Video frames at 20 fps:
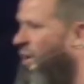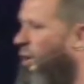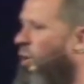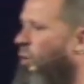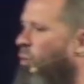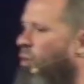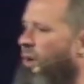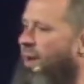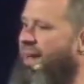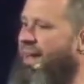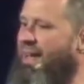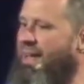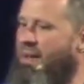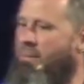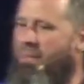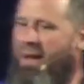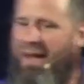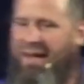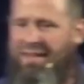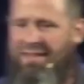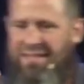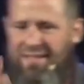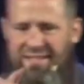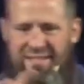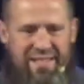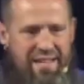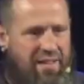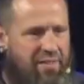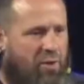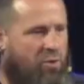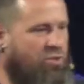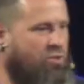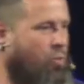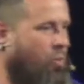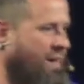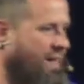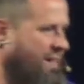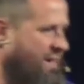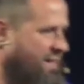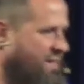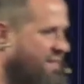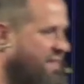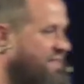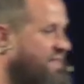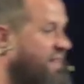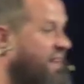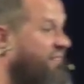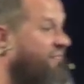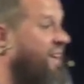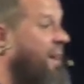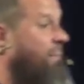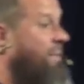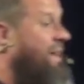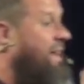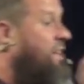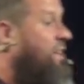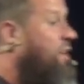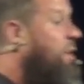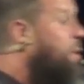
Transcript: and I don't want anybody to see those weaknesses. And if